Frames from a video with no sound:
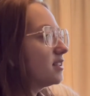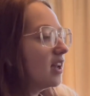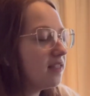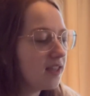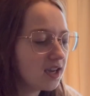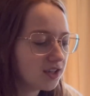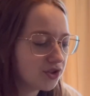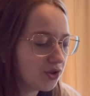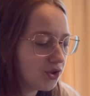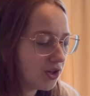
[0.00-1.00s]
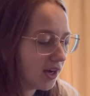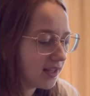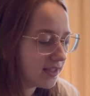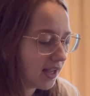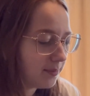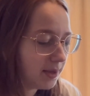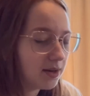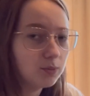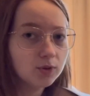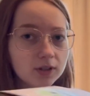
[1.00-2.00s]
I think I showed you guys that I made
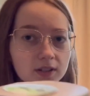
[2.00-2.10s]
more